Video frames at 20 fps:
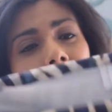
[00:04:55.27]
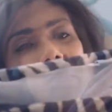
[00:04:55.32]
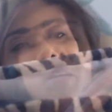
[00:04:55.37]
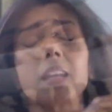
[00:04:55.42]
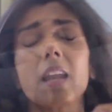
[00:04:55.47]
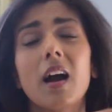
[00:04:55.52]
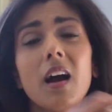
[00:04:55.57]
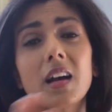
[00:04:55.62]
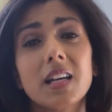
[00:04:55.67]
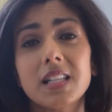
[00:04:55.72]
I
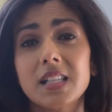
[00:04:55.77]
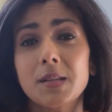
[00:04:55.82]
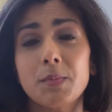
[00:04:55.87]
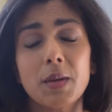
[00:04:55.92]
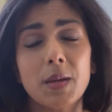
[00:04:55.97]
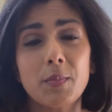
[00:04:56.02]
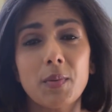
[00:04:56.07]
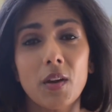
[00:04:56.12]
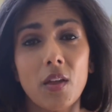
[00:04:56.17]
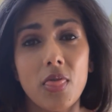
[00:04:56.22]
mean, I see
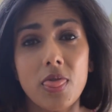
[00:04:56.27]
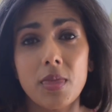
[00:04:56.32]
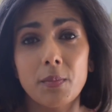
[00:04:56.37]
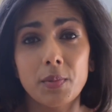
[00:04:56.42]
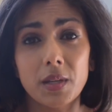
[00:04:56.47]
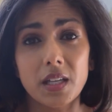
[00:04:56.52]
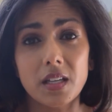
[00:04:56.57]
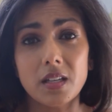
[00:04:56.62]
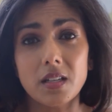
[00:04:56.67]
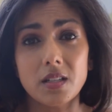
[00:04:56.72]
people on the
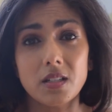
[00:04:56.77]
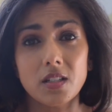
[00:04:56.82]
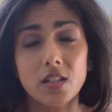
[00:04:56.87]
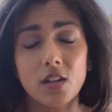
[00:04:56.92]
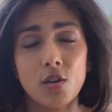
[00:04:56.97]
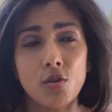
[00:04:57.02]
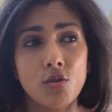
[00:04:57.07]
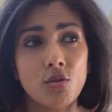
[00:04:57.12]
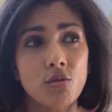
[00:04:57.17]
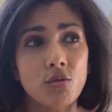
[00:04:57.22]
beach
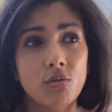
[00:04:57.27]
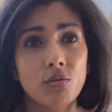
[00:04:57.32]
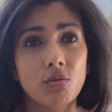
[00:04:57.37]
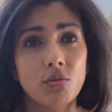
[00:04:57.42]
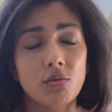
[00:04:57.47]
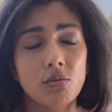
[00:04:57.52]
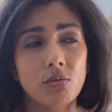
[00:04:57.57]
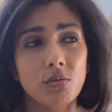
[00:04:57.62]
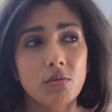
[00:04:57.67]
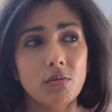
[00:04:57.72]

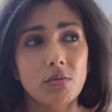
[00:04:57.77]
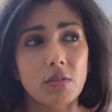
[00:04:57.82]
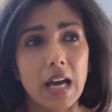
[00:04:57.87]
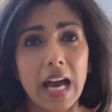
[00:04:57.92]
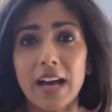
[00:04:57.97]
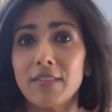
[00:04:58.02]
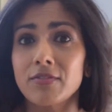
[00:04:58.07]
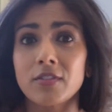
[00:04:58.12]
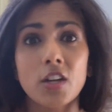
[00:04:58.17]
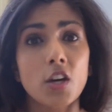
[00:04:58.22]
who
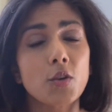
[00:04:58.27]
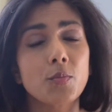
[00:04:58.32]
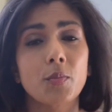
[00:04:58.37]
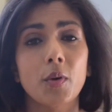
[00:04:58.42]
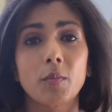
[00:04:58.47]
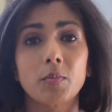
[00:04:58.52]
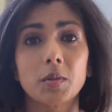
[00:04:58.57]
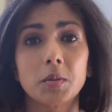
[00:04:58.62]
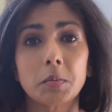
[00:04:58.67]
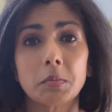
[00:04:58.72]
have no
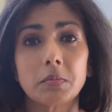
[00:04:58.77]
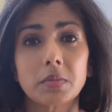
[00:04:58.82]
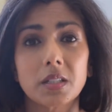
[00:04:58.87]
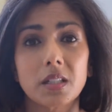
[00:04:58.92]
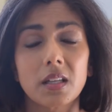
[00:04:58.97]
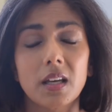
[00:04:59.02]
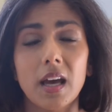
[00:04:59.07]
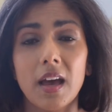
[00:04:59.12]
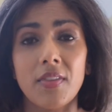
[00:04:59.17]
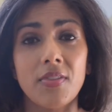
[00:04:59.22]
problems
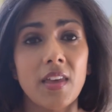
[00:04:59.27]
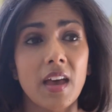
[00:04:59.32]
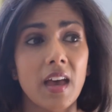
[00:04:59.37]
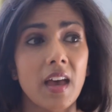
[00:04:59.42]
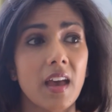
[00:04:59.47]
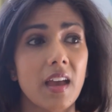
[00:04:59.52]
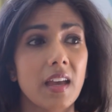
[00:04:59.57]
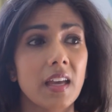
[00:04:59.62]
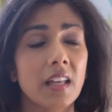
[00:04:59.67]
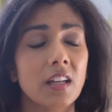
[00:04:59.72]
and
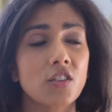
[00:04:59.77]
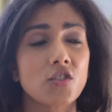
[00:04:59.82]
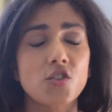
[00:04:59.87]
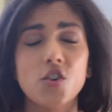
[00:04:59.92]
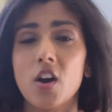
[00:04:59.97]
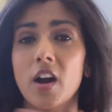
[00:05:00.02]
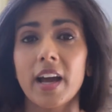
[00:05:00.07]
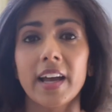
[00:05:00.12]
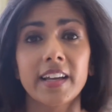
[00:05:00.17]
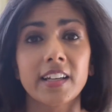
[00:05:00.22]
they're in
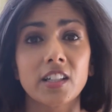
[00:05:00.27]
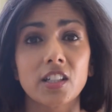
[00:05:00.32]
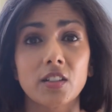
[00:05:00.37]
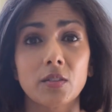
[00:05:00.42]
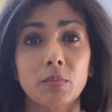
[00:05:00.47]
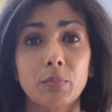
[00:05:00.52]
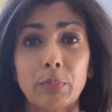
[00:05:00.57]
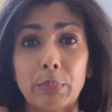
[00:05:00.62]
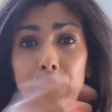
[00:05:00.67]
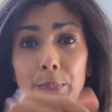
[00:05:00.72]

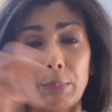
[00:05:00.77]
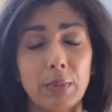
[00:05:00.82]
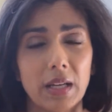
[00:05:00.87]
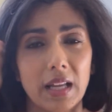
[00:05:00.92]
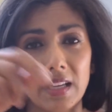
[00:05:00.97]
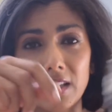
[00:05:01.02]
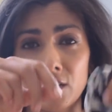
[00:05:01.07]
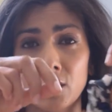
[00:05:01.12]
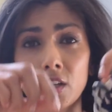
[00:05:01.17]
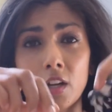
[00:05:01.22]
triangle,
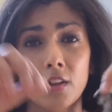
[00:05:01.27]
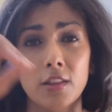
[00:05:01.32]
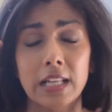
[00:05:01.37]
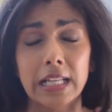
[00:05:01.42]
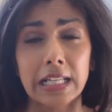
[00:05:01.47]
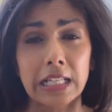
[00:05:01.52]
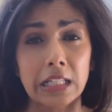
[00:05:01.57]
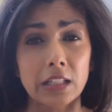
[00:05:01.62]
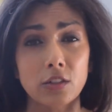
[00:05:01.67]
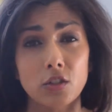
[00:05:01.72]
like, you know, the
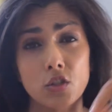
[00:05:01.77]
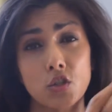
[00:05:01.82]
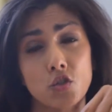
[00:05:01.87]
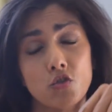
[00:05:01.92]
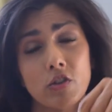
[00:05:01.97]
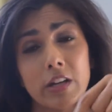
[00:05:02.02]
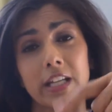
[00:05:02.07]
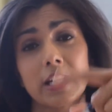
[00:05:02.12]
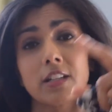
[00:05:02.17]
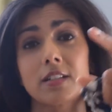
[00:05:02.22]
little
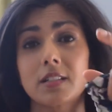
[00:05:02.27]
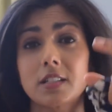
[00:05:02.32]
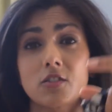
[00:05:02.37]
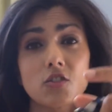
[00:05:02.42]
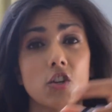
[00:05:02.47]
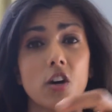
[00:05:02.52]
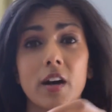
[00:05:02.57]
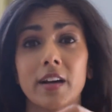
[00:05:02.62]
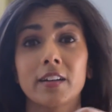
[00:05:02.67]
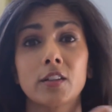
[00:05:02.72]
string
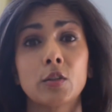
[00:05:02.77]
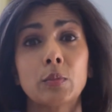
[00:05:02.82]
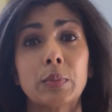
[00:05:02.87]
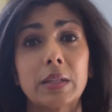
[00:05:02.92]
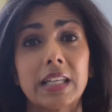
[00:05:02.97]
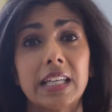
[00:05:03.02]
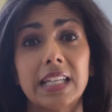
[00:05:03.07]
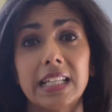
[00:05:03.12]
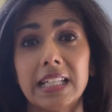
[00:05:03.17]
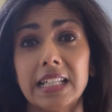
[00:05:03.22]
triangle
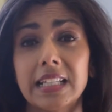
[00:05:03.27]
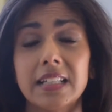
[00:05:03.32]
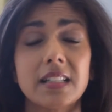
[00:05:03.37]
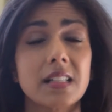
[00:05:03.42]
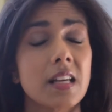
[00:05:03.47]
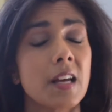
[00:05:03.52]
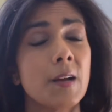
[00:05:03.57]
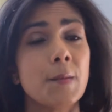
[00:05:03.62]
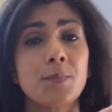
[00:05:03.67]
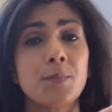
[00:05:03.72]
bikinis,